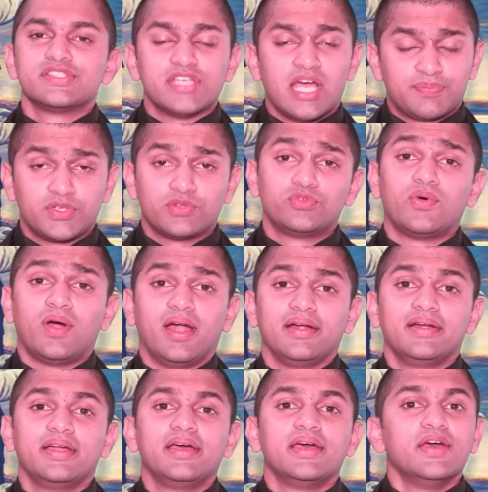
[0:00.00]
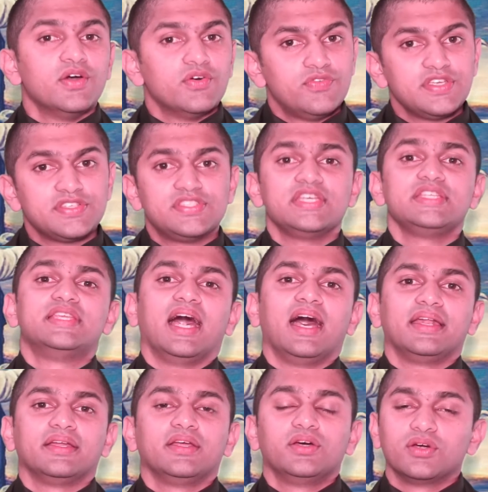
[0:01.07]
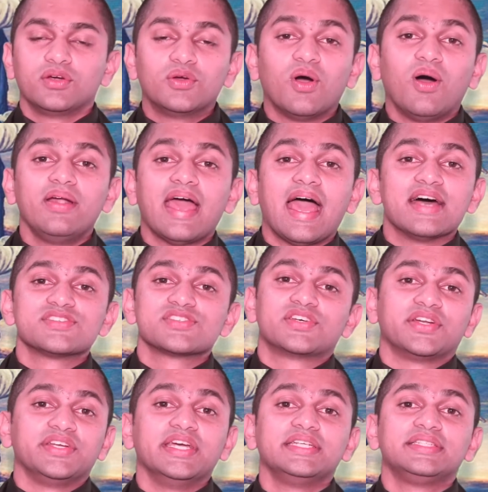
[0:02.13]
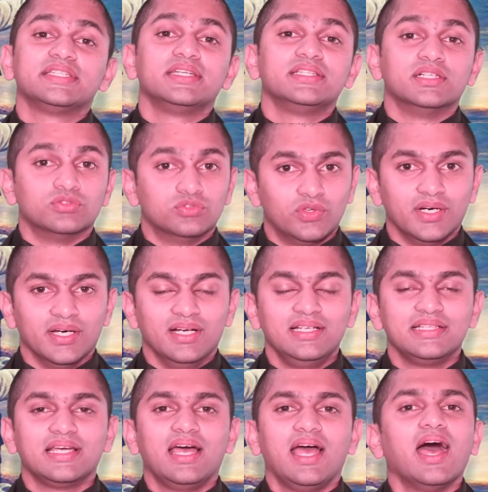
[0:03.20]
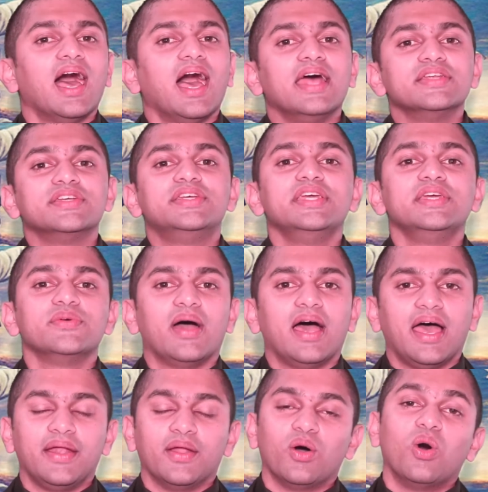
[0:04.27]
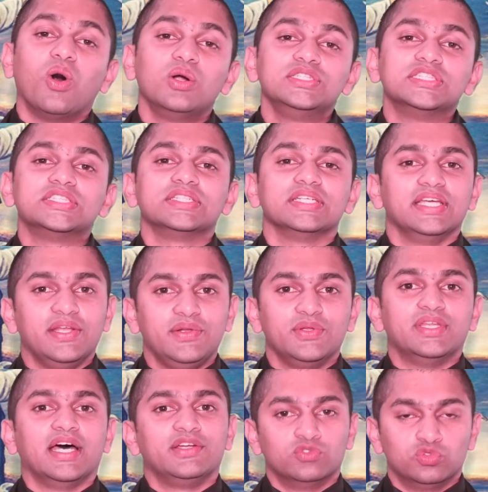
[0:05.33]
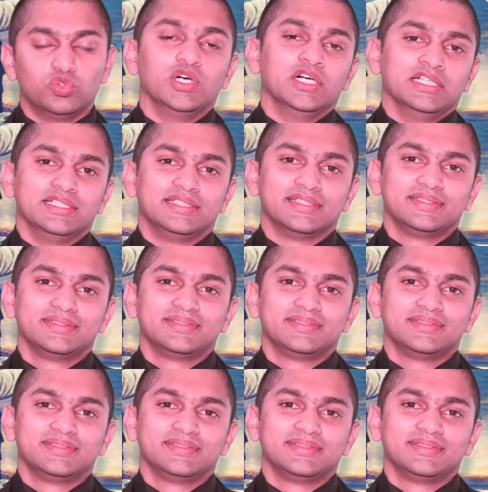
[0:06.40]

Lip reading: chapter 1, we see that God has created the world and give an order into that world.